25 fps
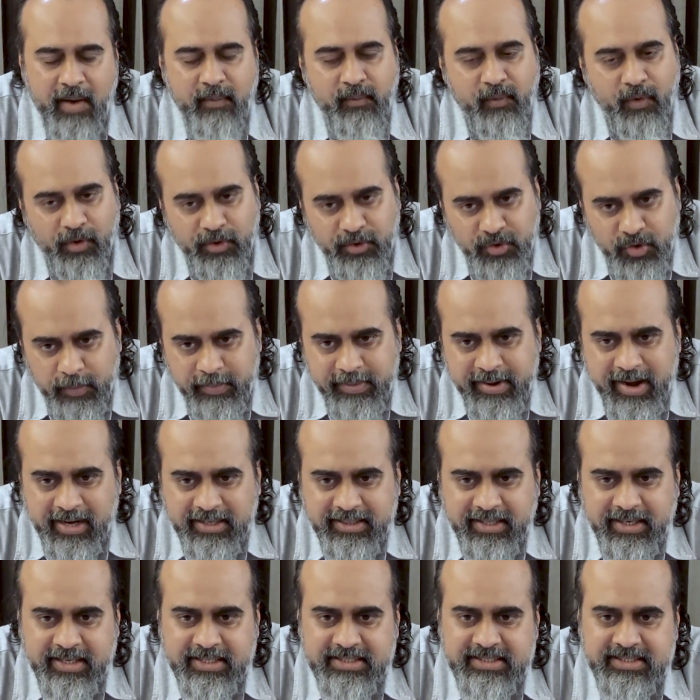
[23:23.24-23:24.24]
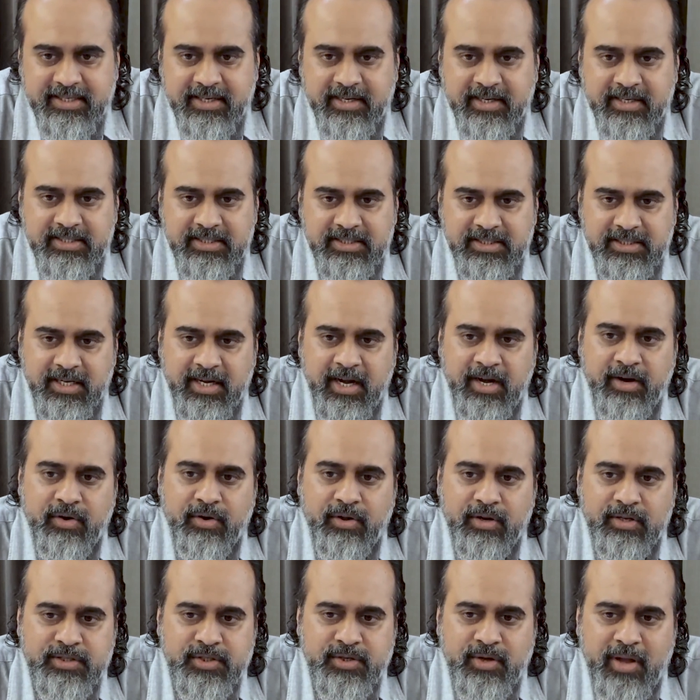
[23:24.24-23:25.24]
I want to be at the destination and
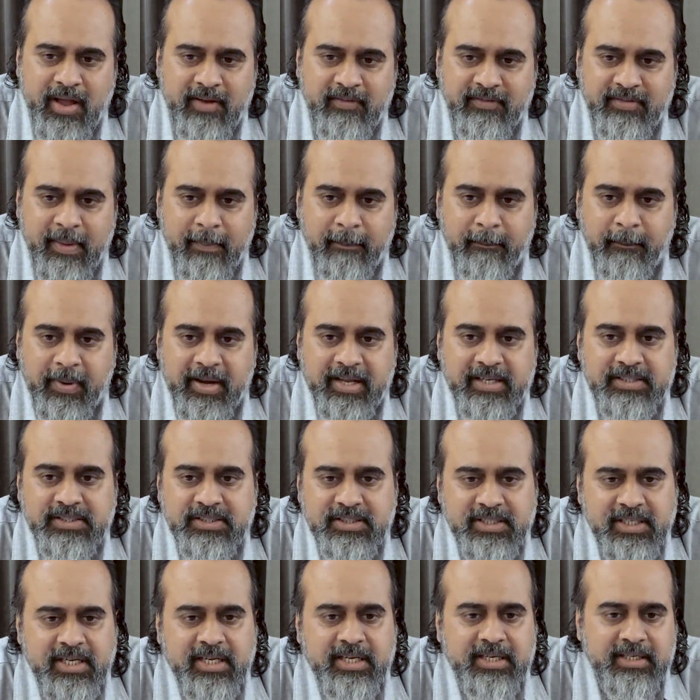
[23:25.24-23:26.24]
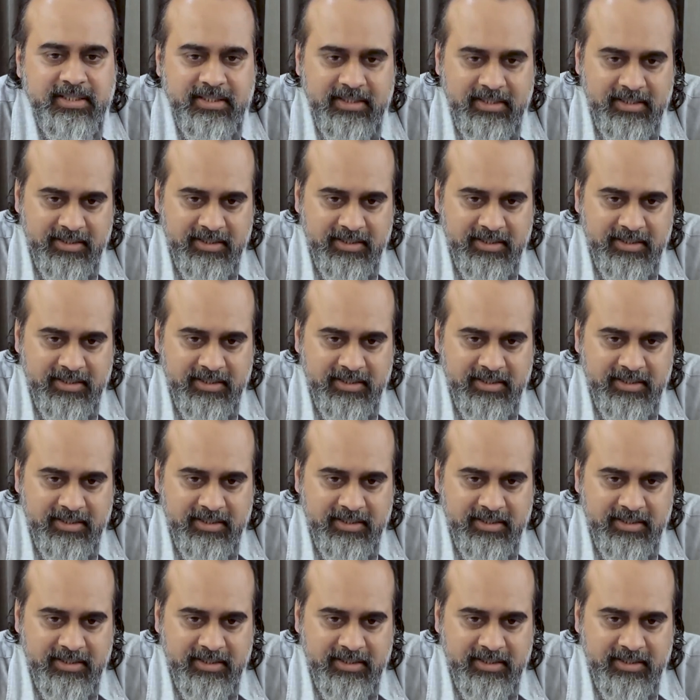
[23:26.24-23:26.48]
also have the pleasure